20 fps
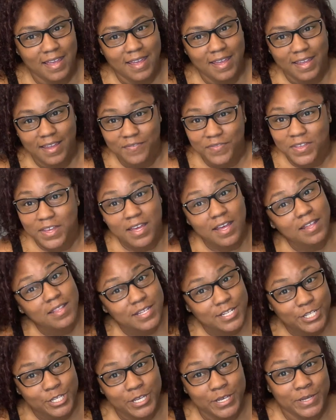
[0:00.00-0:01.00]
if the
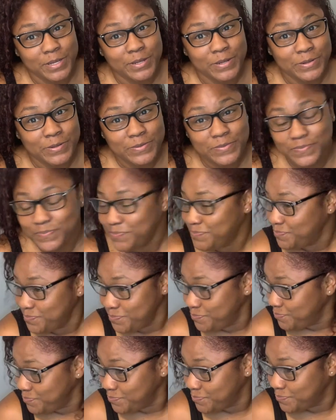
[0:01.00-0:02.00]
color gel
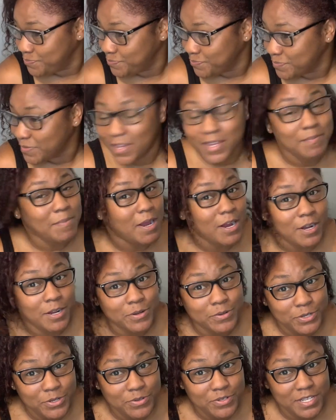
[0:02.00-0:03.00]
and my hair
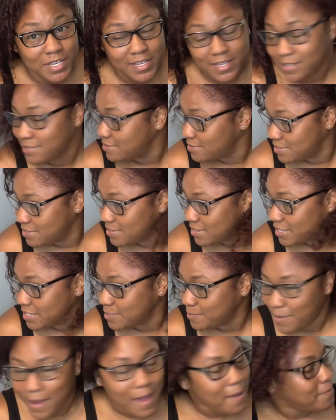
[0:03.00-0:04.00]
don't do gels
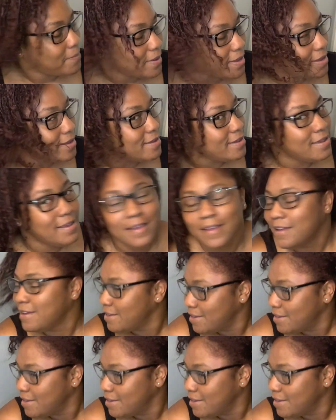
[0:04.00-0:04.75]
is popping,